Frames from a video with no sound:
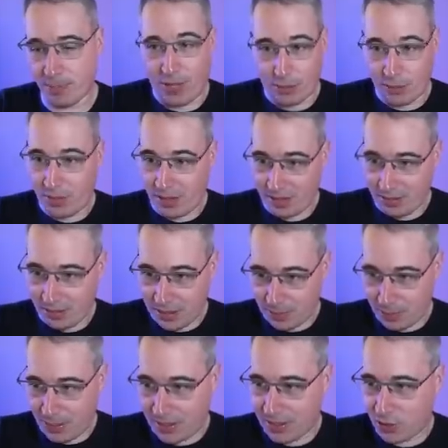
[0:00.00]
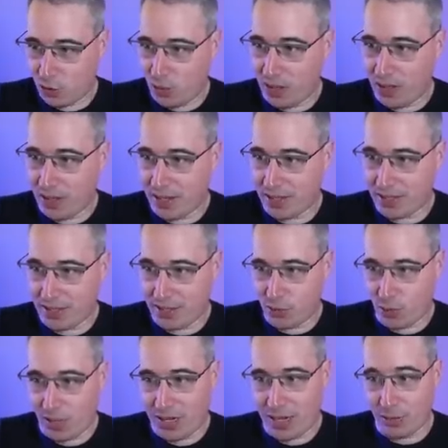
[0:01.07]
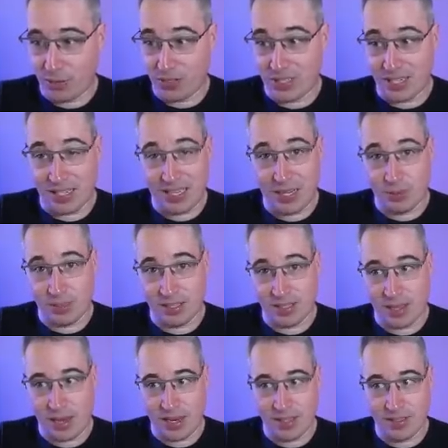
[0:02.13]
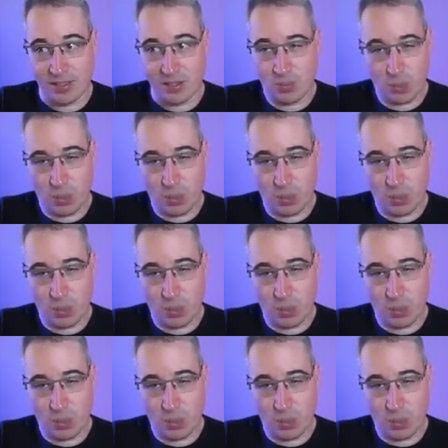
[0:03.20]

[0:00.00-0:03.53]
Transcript: The other thing this makes us realize is right now they're sticking out the sides.